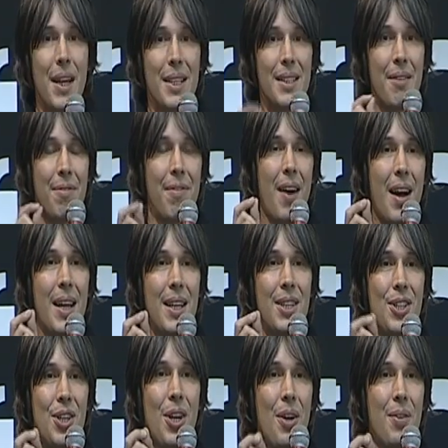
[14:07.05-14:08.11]
it's a fine
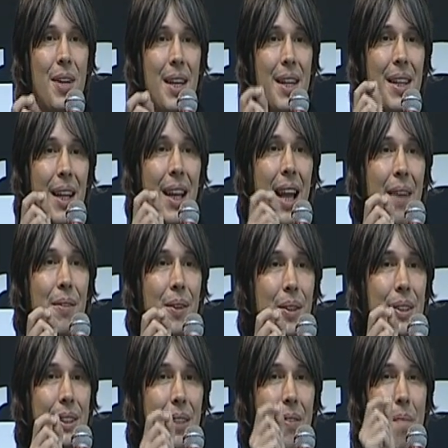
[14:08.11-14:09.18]
tuning at the
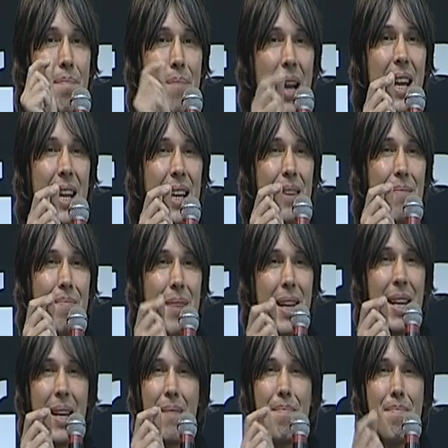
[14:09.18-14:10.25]
levels of a billion,
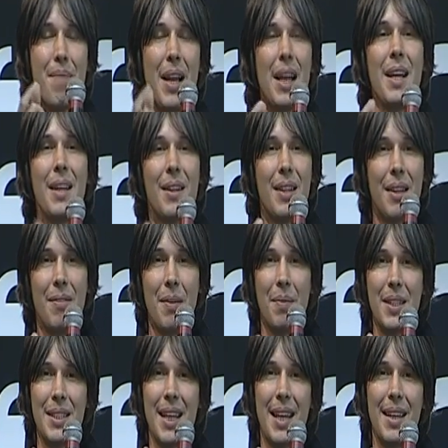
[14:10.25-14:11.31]
billion, billionth of a
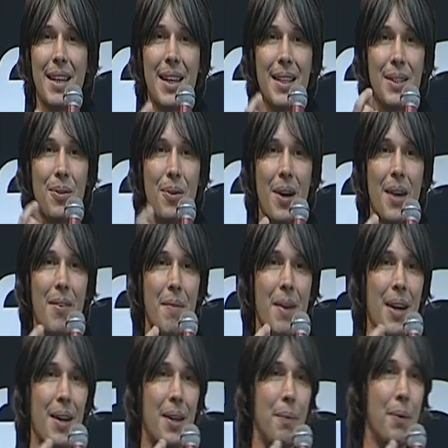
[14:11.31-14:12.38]
percent. It's quite
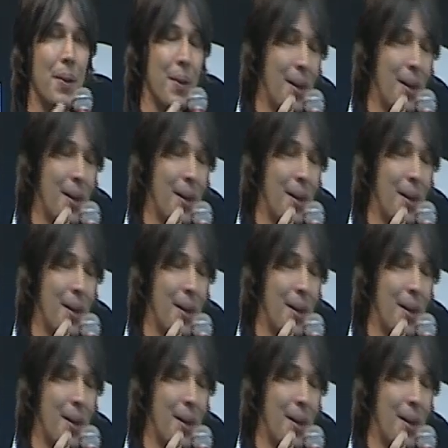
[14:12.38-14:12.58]
remarkable.